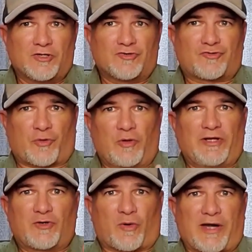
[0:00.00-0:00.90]
truly
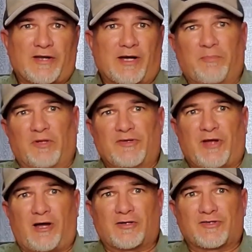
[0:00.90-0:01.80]
great upland
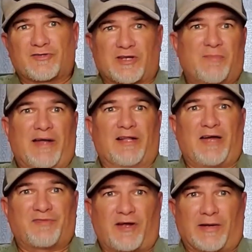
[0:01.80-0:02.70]
dogs in my
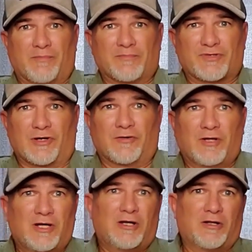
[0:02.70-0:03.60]
lifetime, so
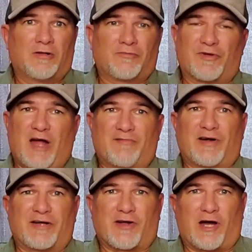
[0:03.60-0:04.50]
they're not
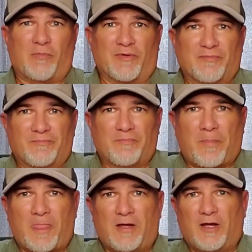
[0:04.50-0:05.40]
very common.
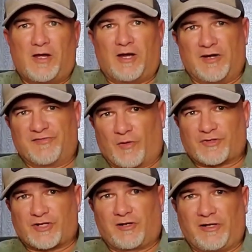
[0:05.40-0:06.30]

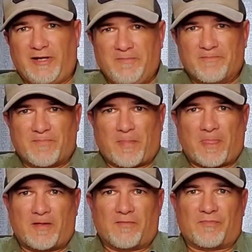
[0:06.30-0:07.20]
Unfortunately,
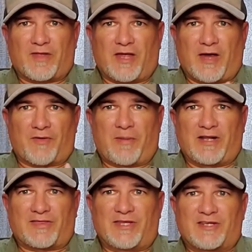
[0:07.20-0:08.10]

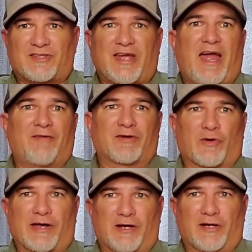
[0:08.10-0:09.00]
everybody thinks they have a
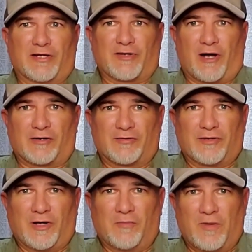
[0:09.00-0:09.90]
great hunting dog.
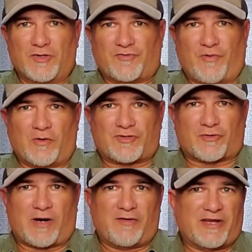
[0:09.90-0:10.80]
Most folks
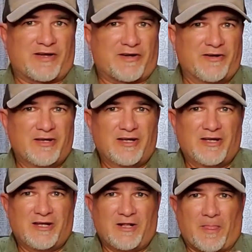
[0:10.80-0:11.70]
around here
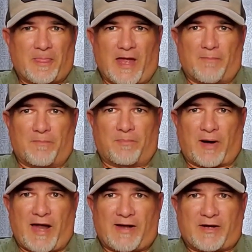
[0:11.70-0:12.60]
that
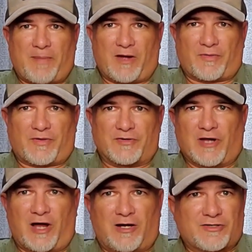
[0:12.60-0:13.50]
brag about their
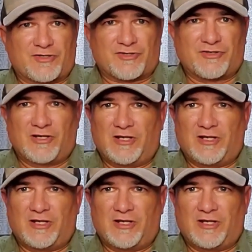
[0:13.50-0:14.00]
dogs,